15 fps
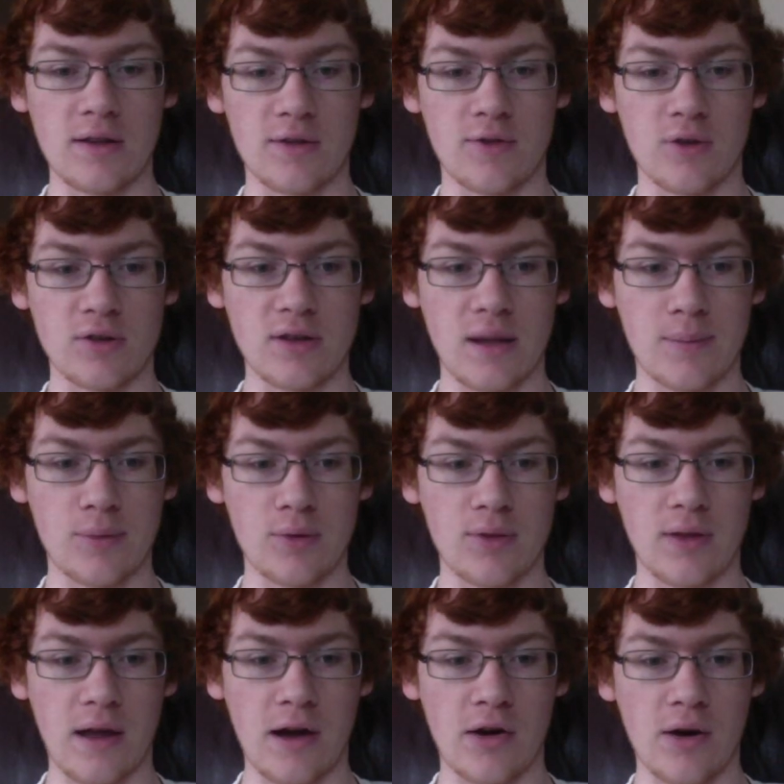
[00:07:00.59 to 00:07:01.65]
for example,
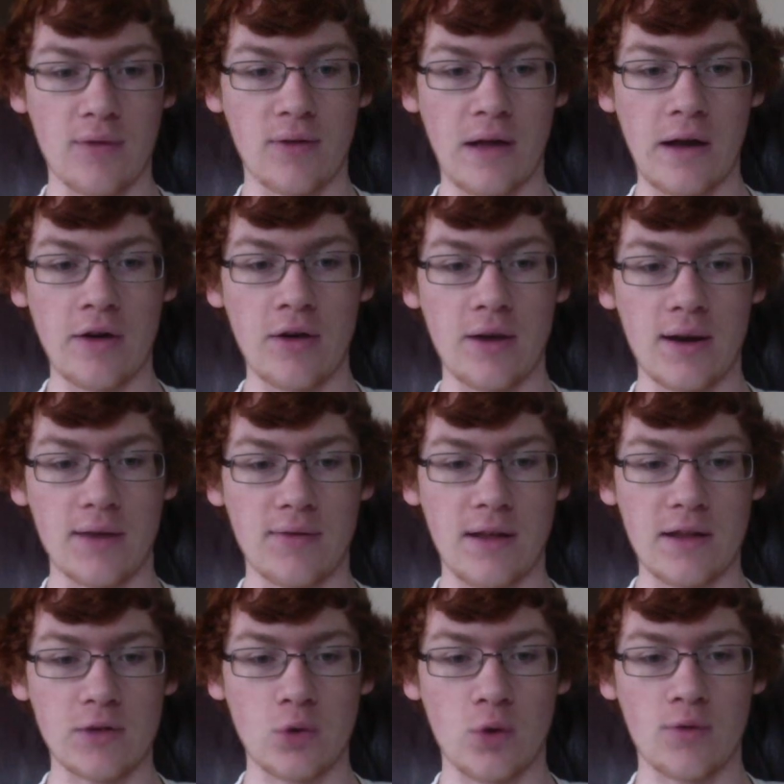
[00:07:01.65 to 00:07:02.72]
the aircraft carrier in
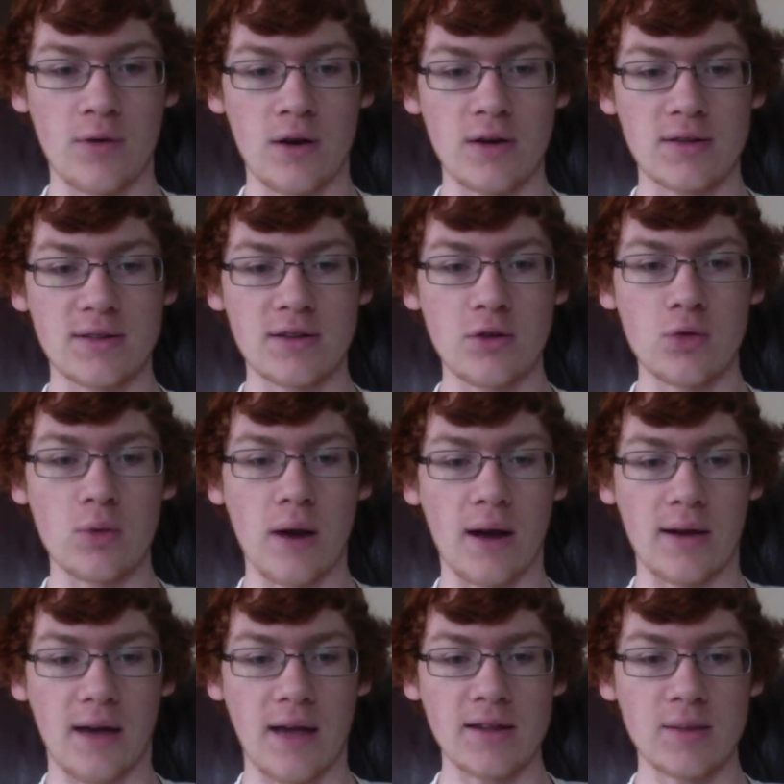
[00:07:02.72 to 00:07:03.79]
Advanced Warfare is still
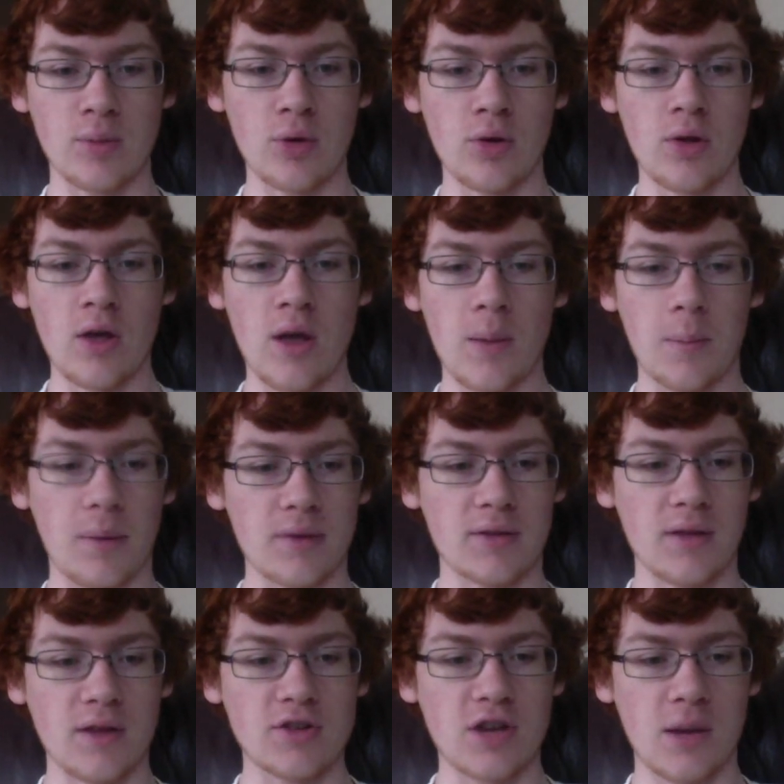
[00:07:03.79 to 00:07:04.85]
recognizable, but
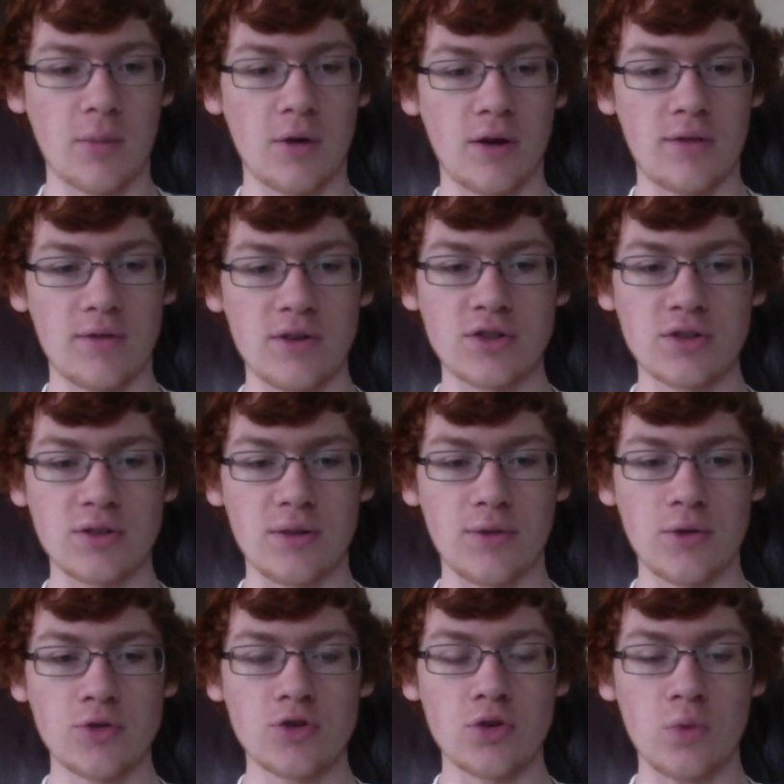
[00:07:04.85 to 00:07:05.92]
Sledgehammer envisions a
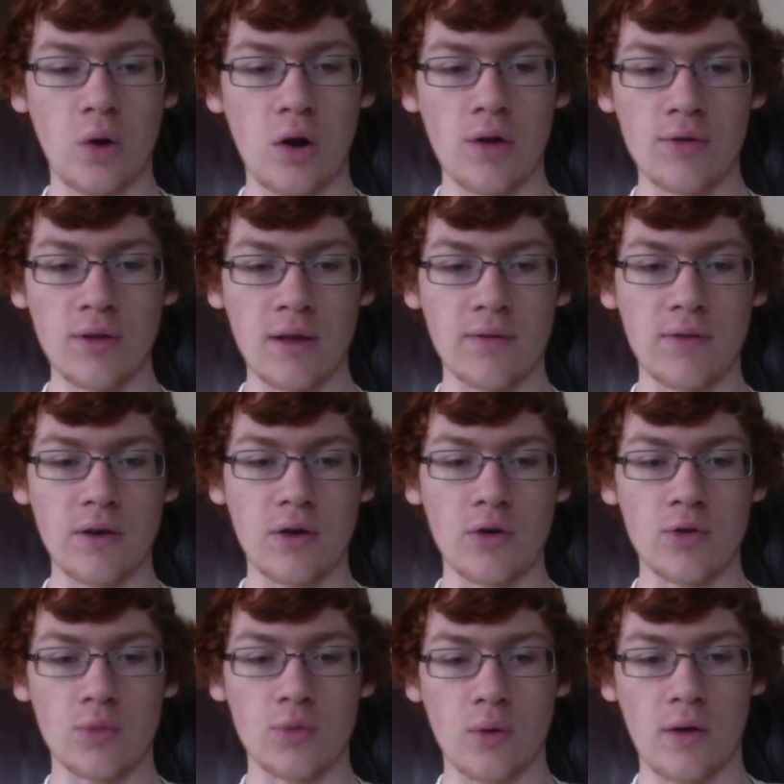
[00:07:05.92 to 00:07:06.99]
future where all-flying
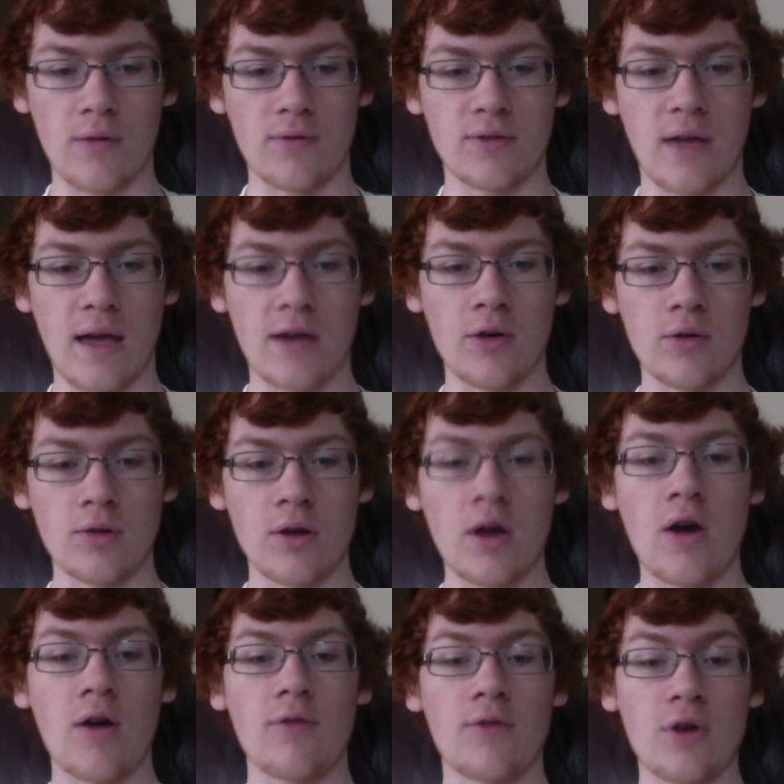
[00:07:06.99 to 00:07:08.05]
vehicles will have
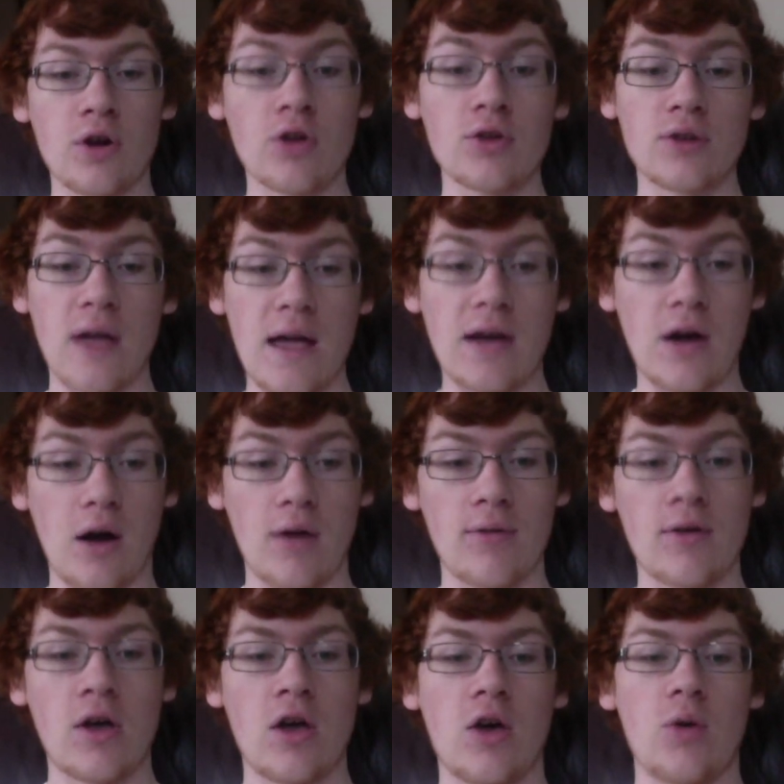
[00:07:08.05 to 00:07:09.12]
vertical takeoff,
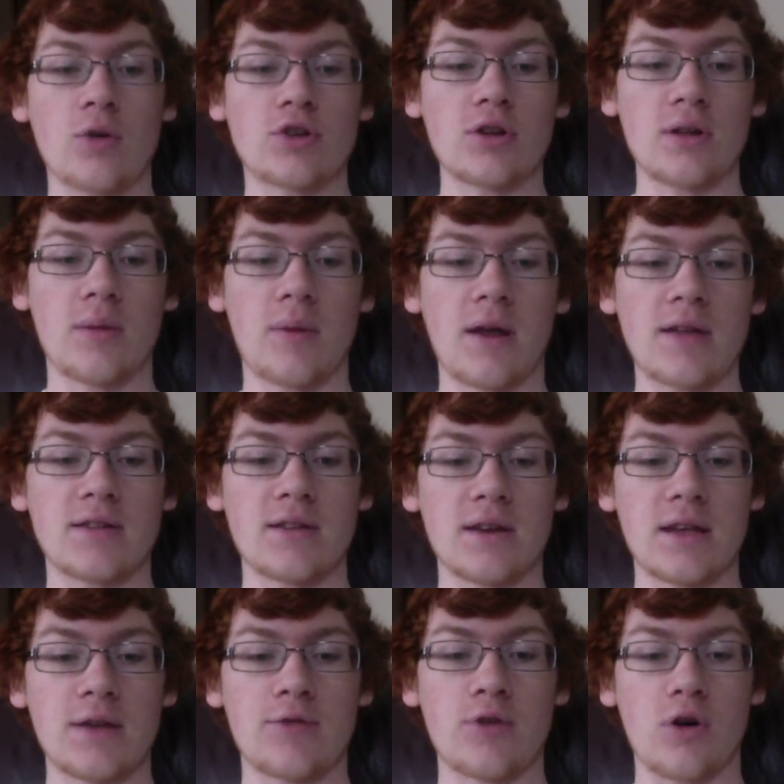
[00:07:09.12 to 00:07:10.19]
which eliminates the need
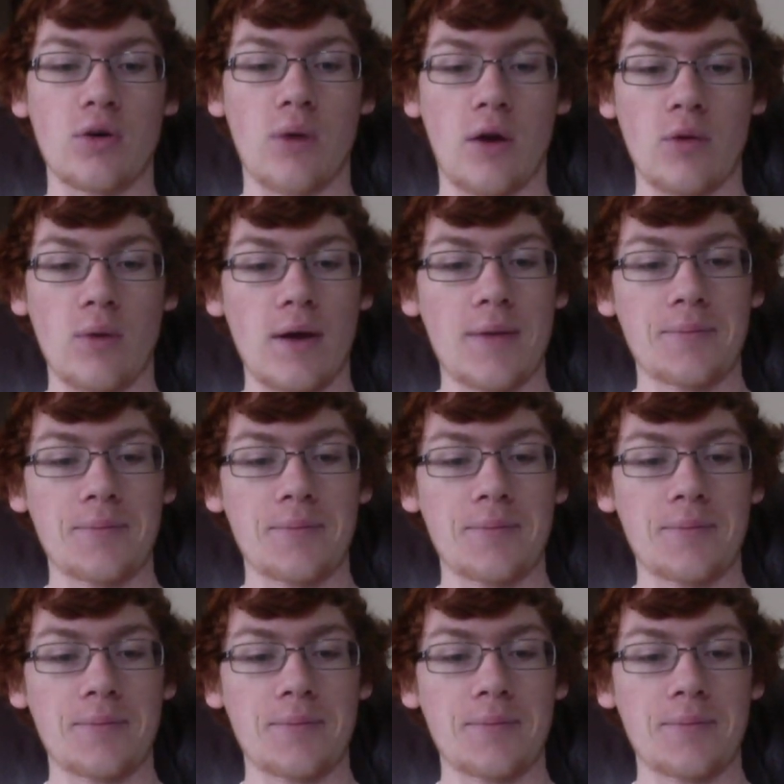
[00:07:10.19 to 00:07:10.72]
for a runway.